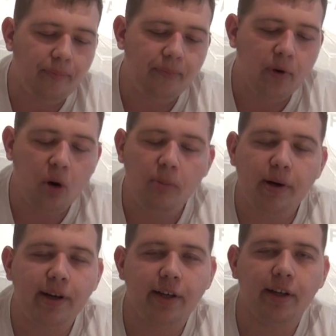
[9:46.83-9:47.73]

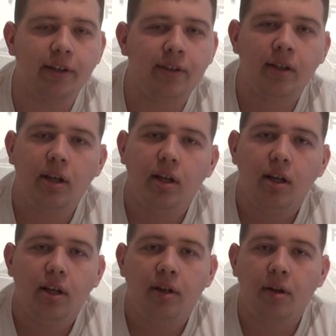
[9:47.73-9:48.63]
Hobart,
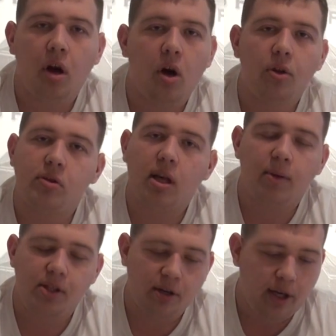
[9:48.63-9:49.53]
all those
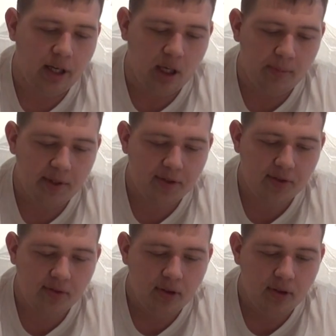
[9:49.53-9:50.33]
helmets are great helmets,